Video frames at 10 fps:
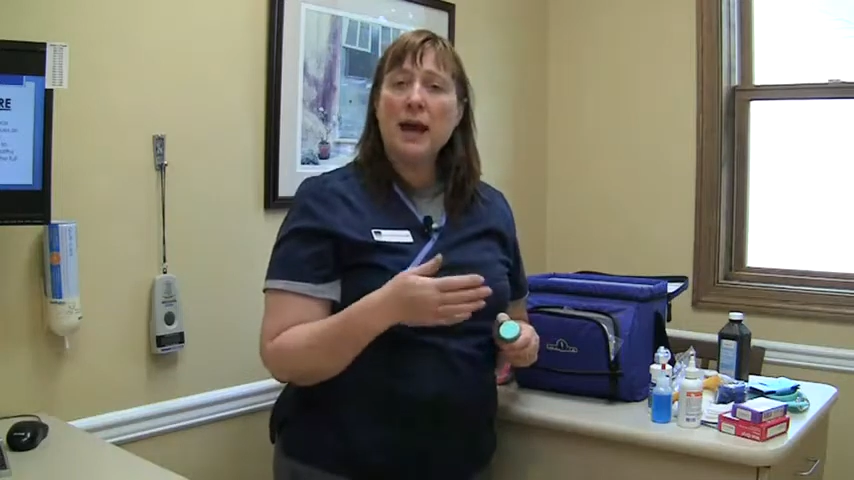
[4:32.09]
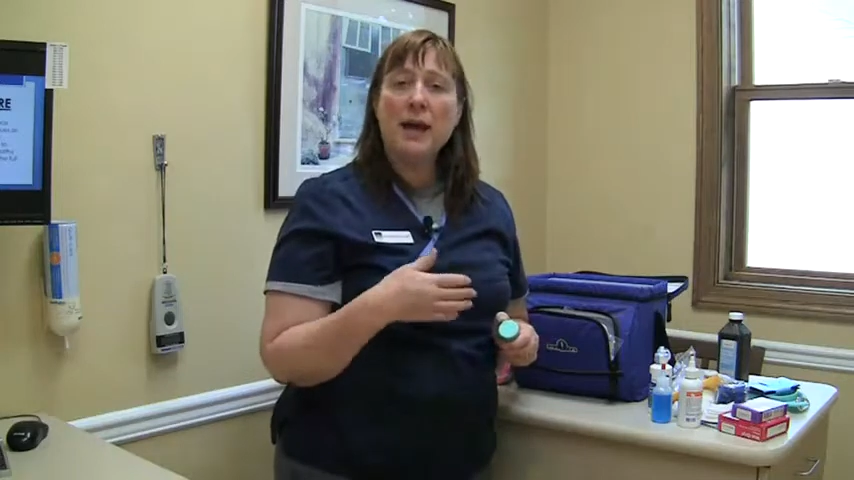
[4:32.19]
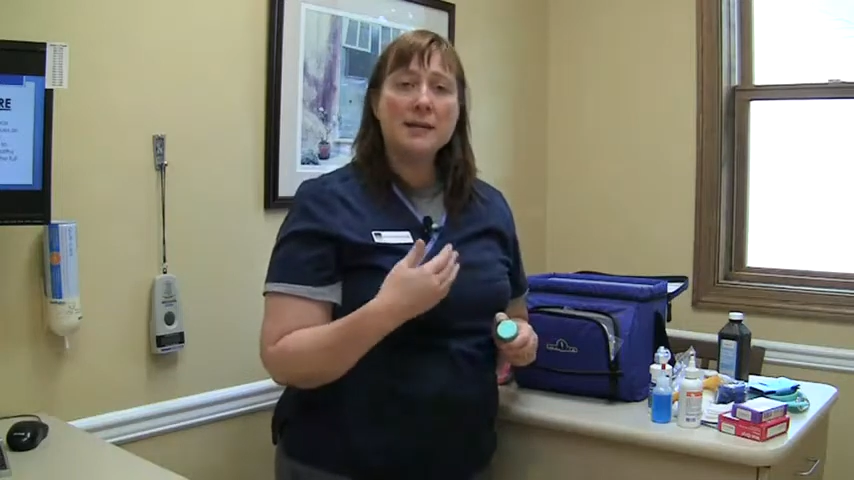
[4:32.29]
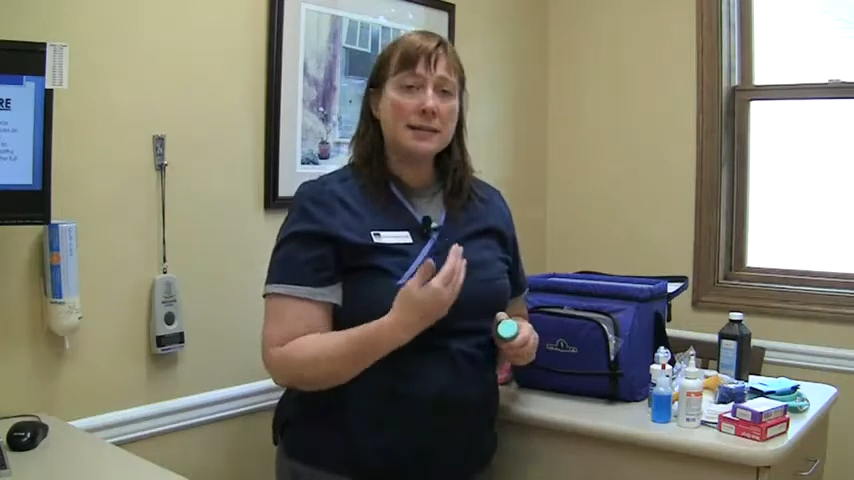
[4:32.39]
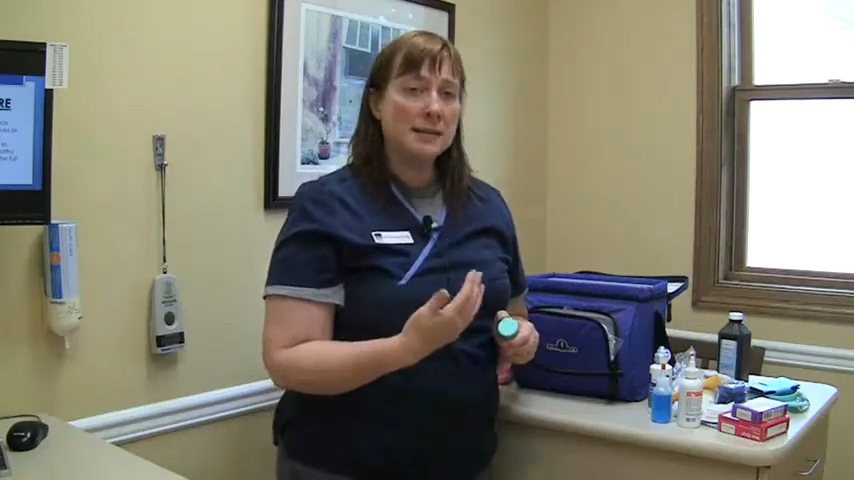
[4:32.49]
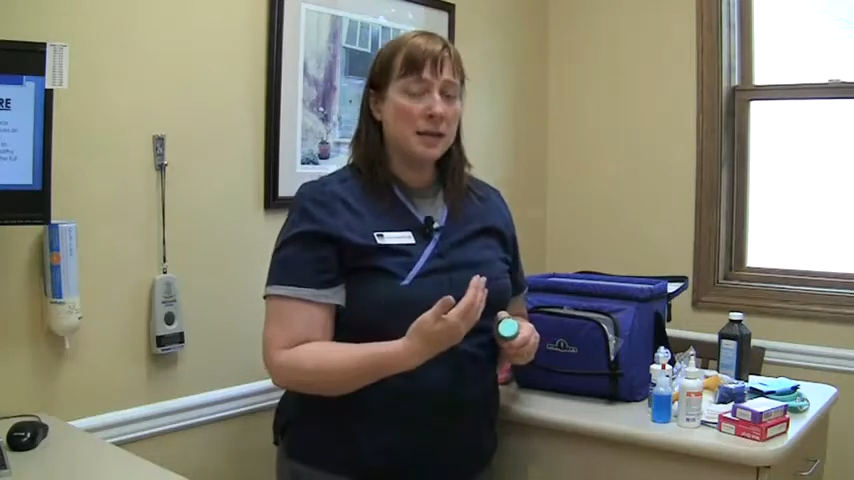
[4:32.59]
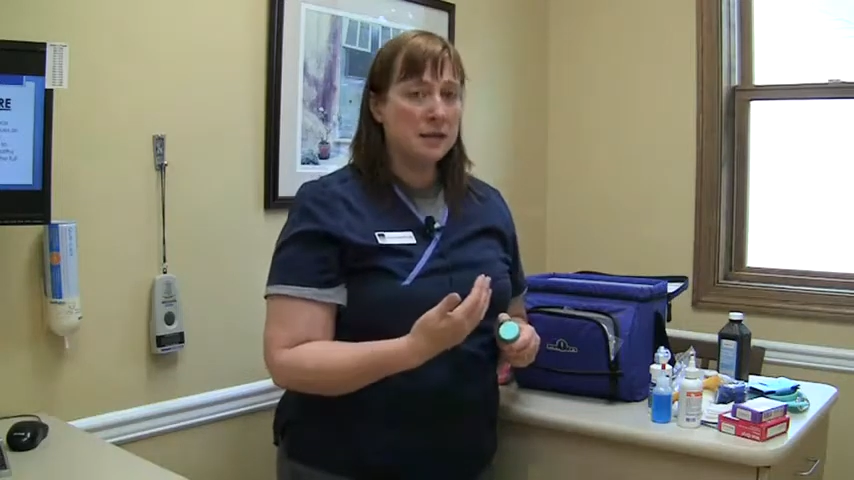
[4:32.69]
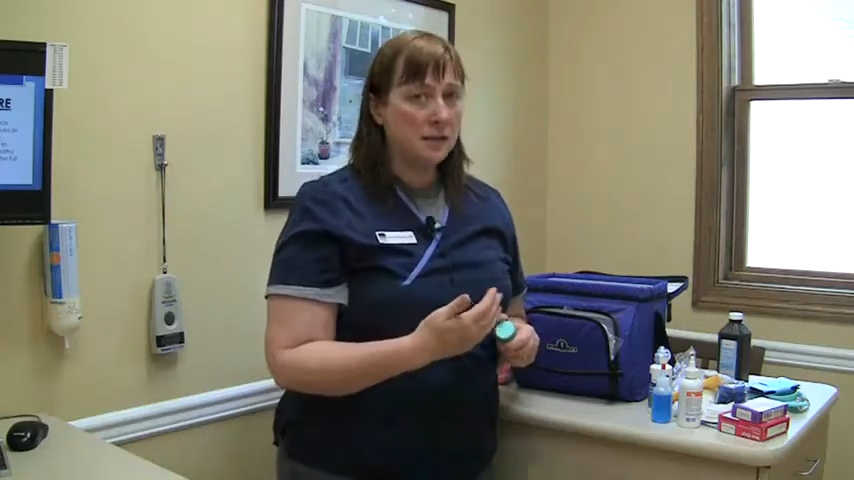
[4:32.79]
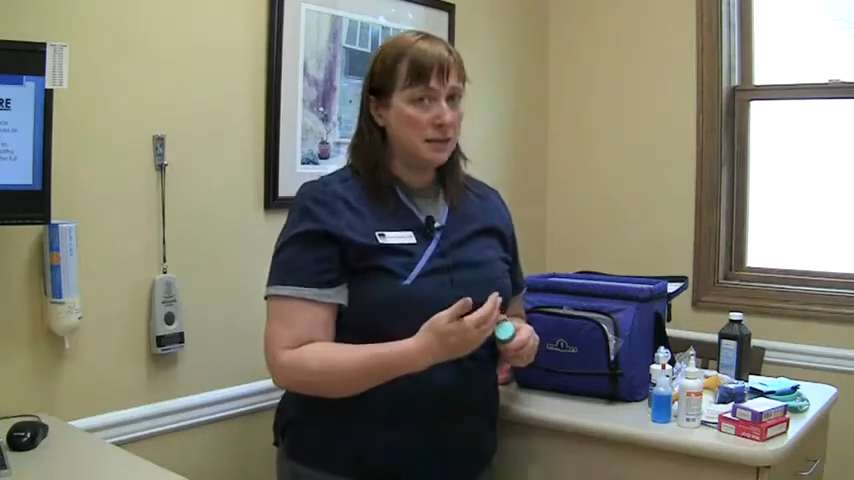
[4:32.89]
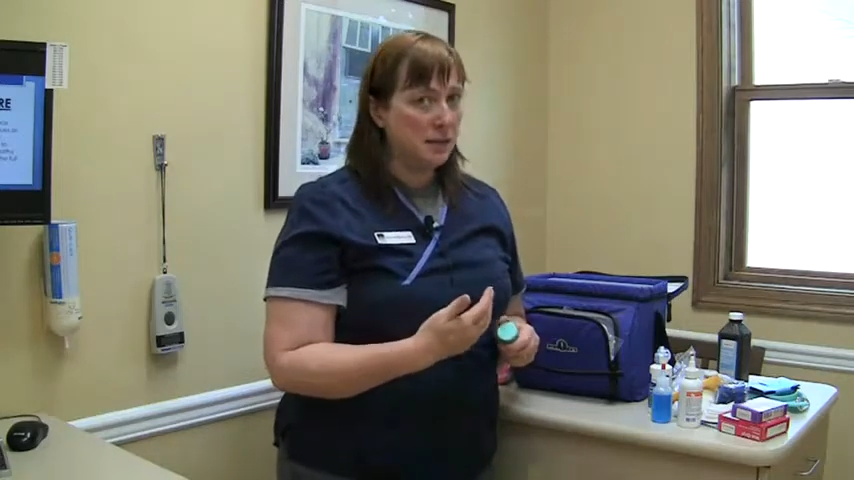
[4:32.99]
has a
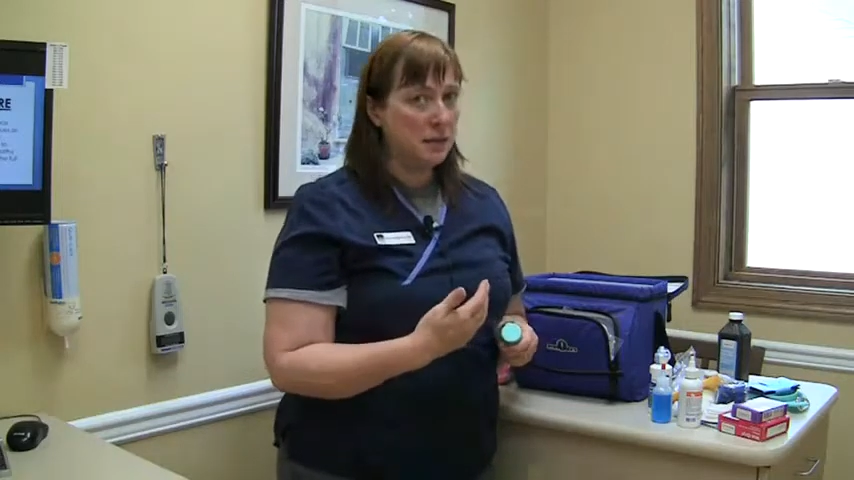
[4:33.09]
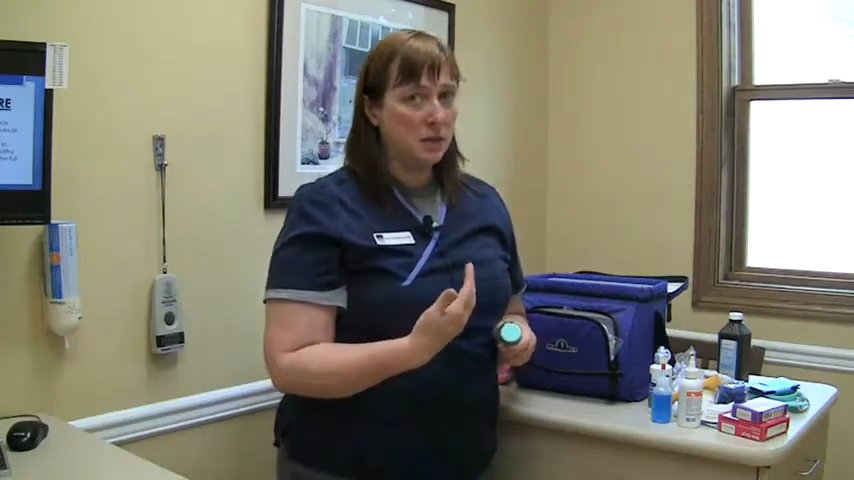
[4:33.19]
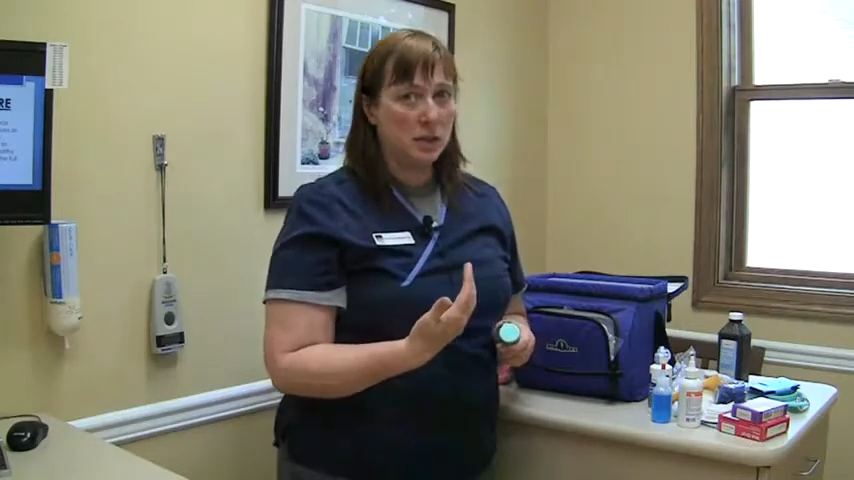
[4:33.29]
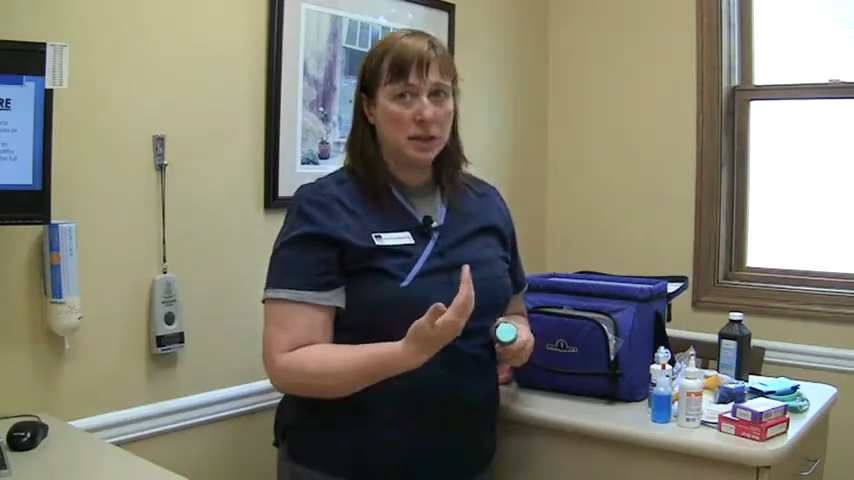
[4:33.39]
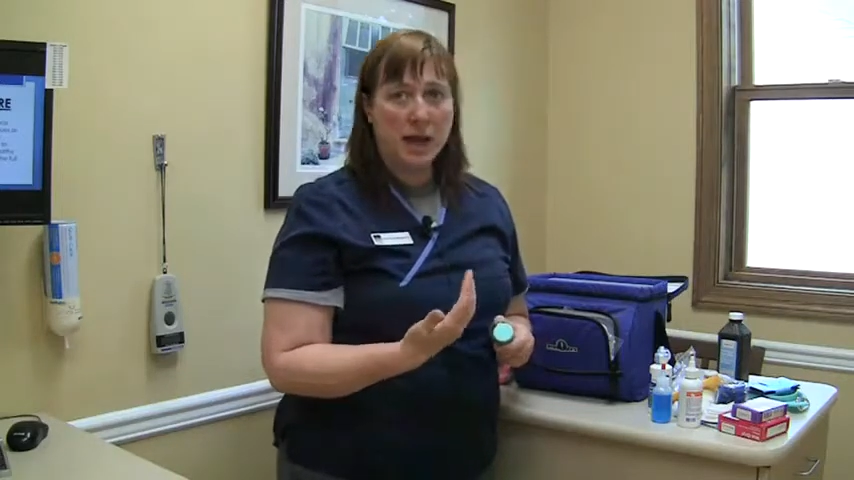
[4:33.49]
tendency to